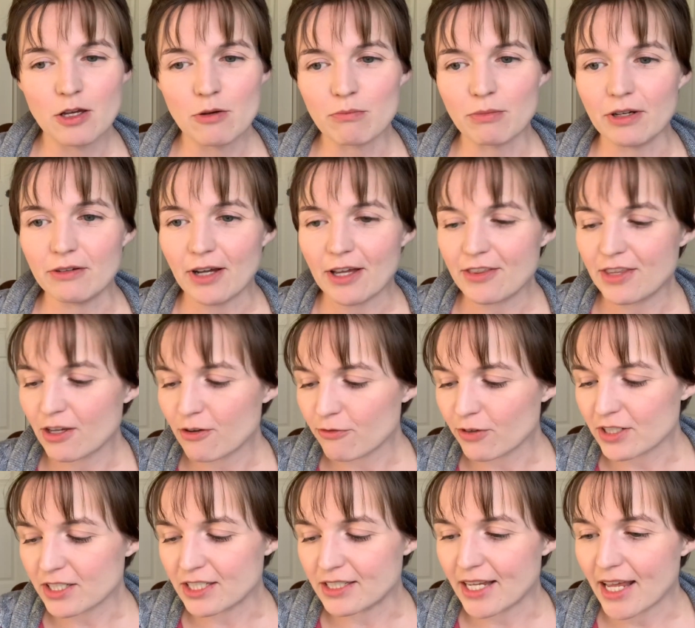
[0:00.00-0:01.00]
But I think
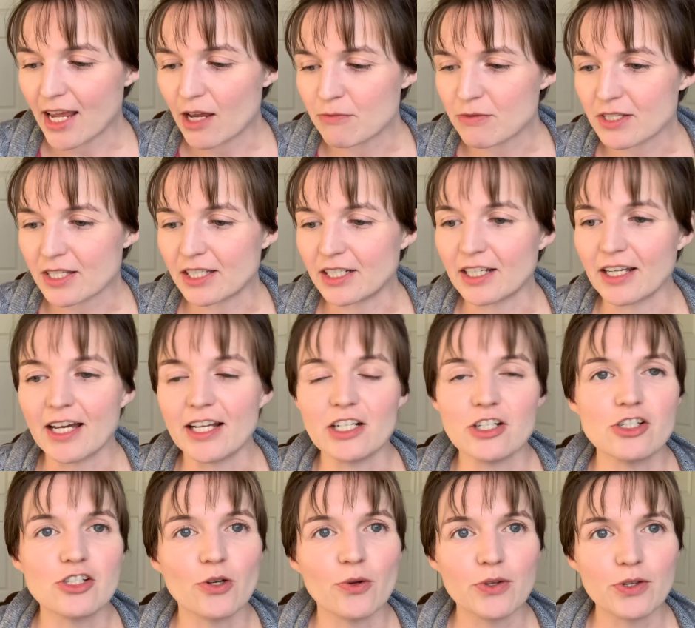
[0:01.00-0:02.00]
for today, I'm just gonna kind of
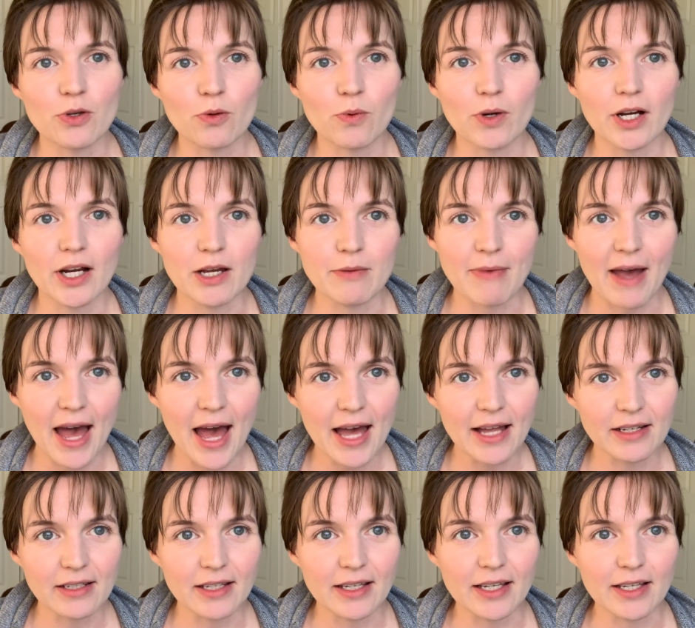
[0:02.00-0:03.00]
show you where I'm
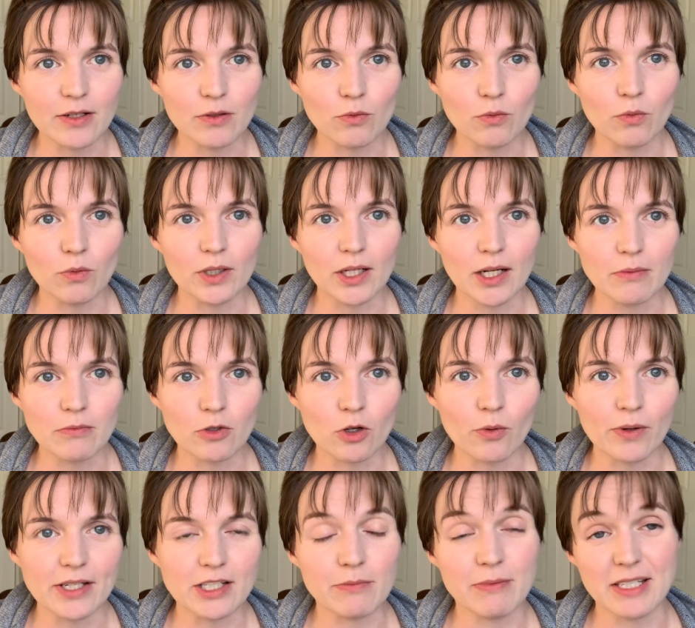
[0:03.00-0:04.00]
at and what I'm
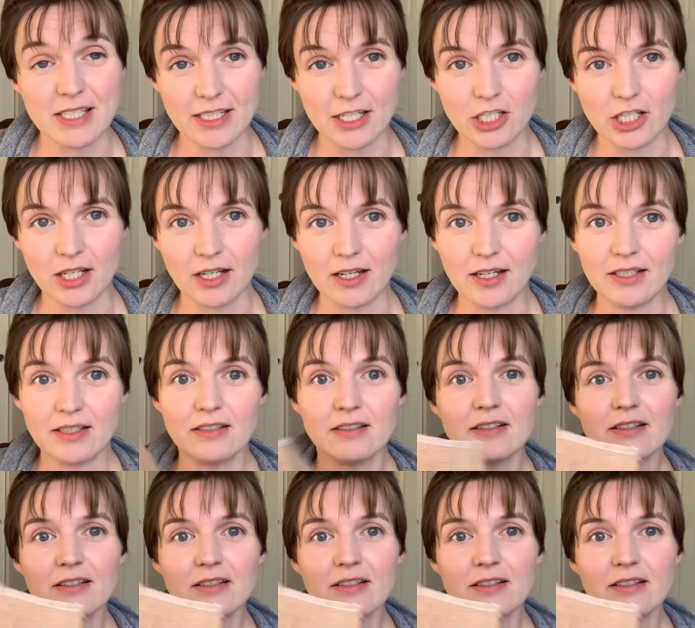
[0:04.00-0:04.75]
going to be stitching on.